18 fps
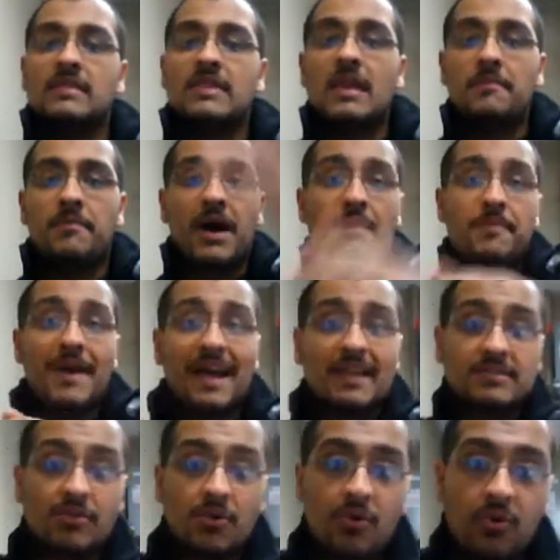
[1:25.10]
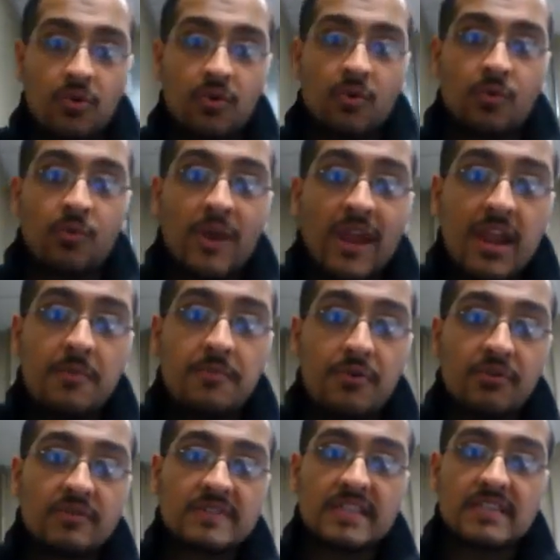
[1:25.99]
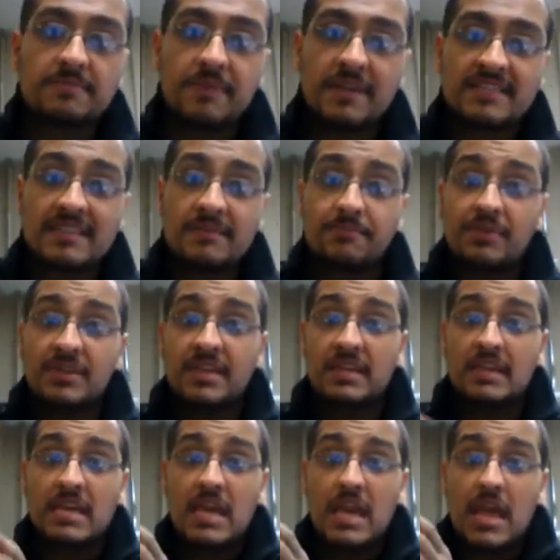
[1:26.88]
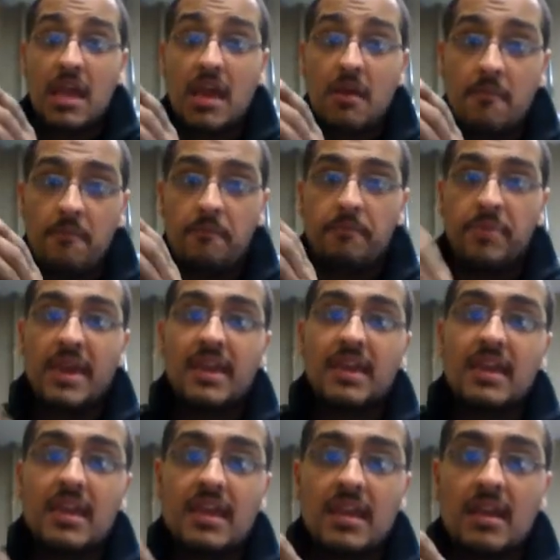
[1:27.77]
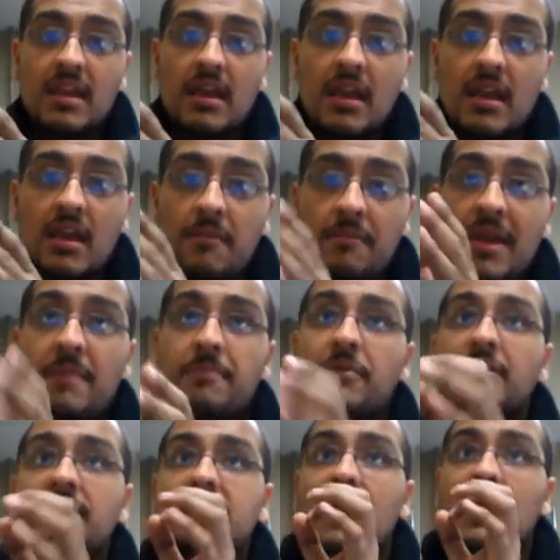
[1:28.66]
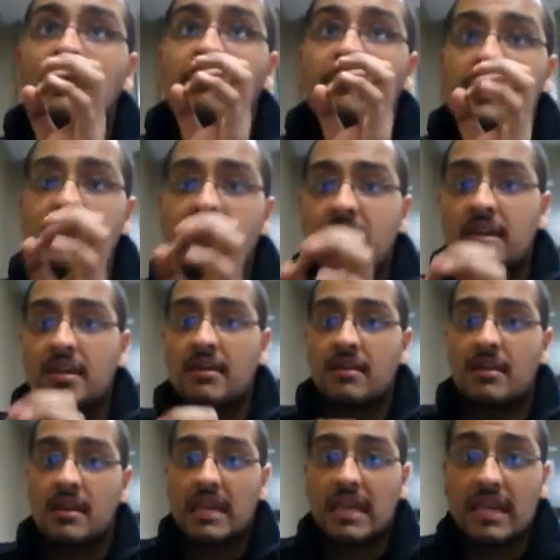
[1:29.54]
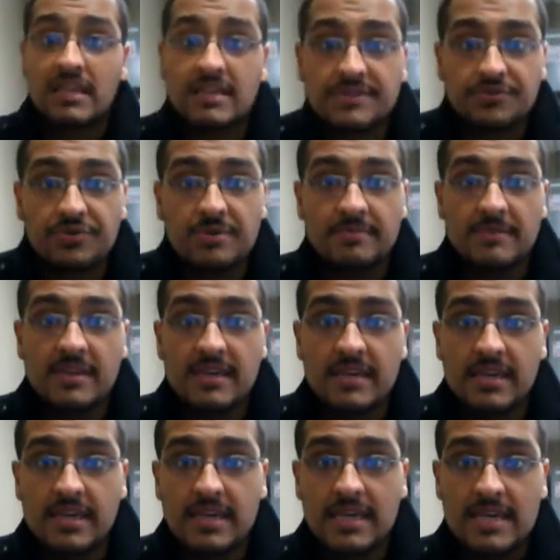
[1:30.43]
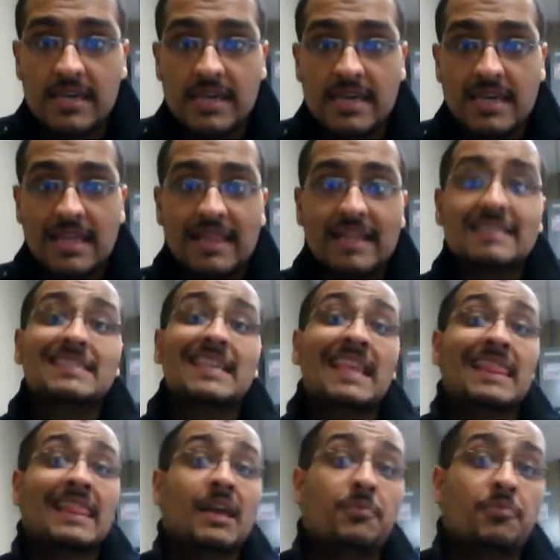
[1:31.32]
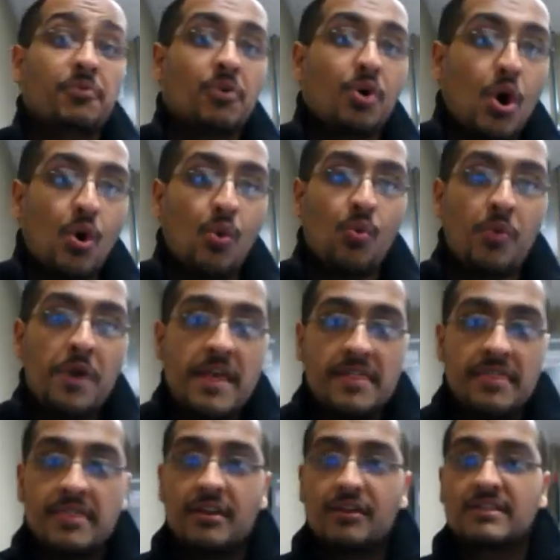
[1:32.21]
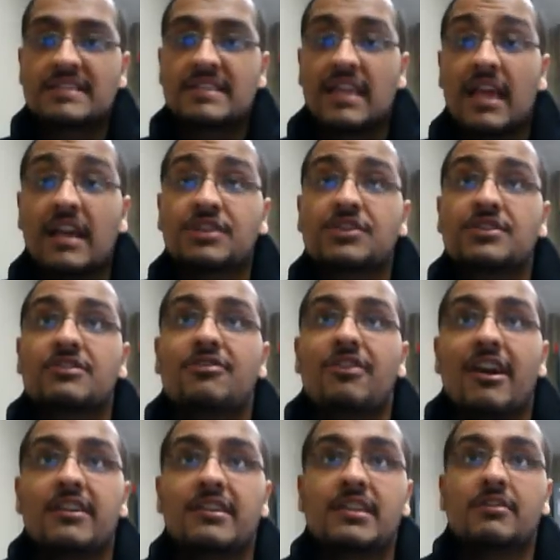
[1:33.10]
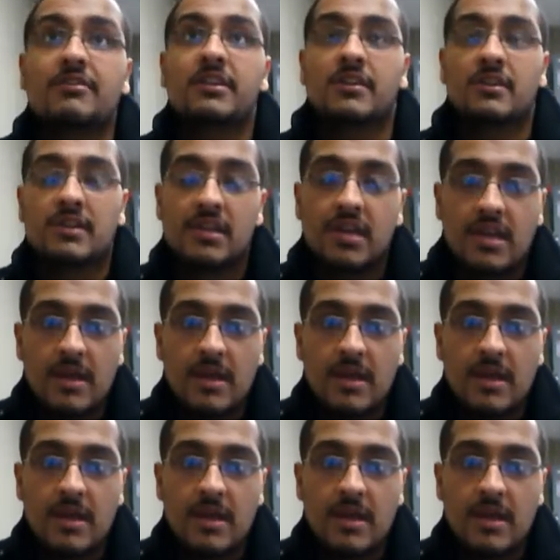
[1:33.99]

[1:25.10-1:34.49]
they bypass the whole grade process by simply picking papers and being extremely, let's say, liberal with their selection criteria.